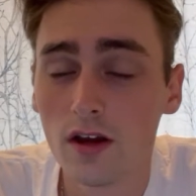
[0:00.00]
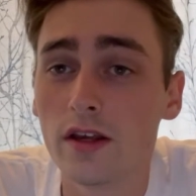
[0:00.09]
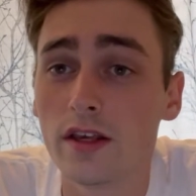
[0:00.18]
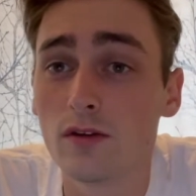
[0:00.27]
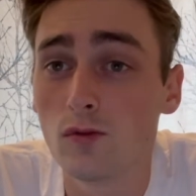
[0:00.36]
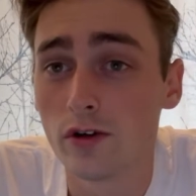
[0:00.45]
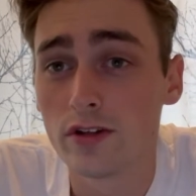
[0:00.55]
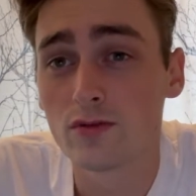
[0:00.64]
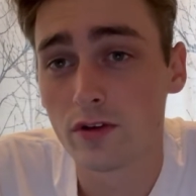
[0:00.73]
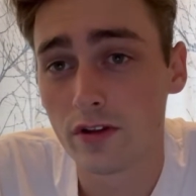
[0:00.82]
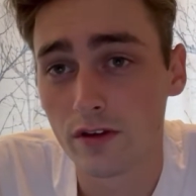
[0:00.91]
He was
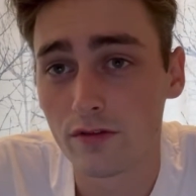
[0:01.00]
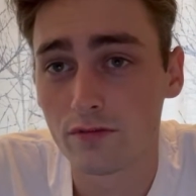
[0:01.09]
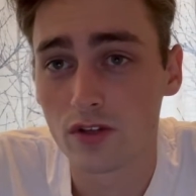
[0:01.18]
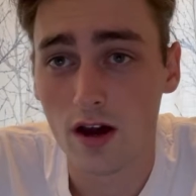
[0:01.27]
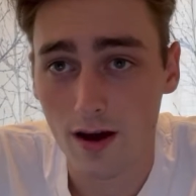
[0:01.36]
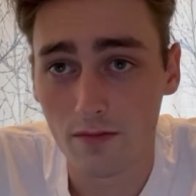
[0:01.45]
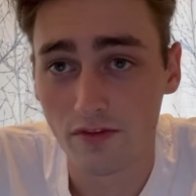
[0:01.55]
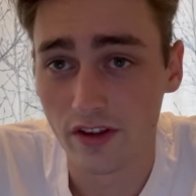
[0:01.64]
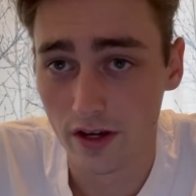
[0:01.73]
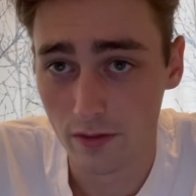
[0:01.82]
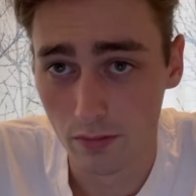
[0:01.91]
one of their top
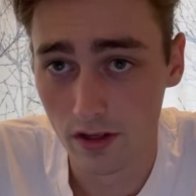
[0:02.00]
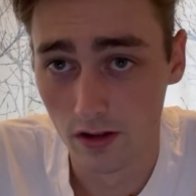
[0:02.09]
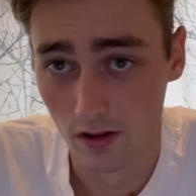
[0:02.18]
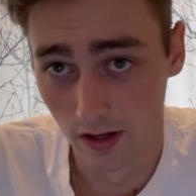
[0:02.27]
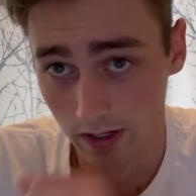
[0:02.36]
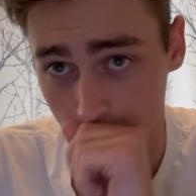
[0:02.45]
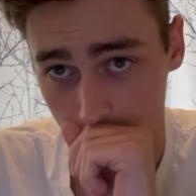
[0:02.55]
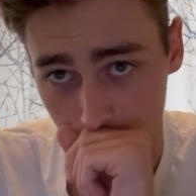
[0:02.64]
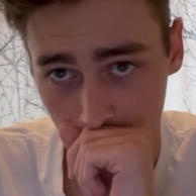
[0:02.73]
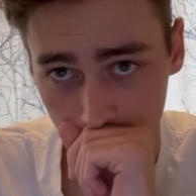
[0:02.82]
VIP clients.